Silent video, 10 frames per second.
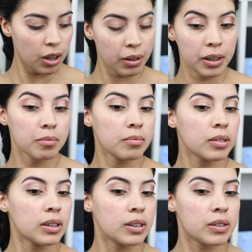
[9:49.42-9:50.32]
Alright,
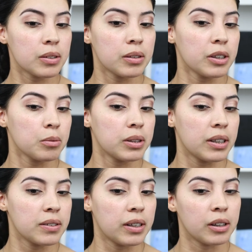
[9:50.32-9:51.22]
so that's what
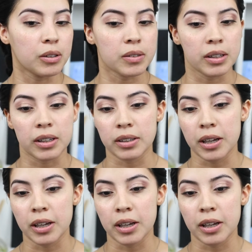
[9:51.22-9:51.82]
that side looks like.